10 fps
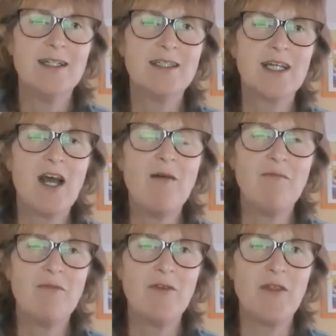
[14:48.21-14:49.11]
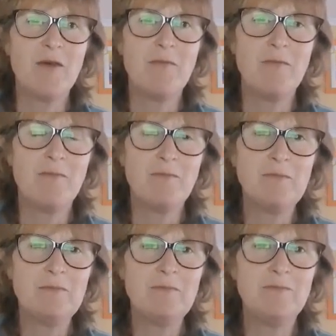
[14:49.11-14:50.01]
to comfort them,
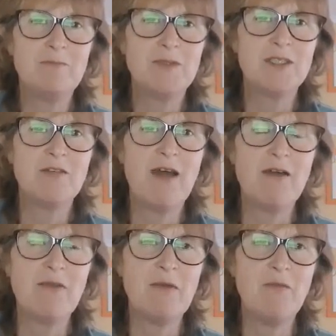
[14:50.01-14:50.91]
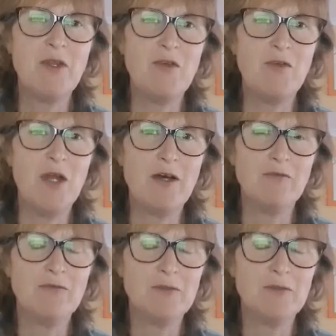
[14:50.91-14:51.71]
surround them with your love.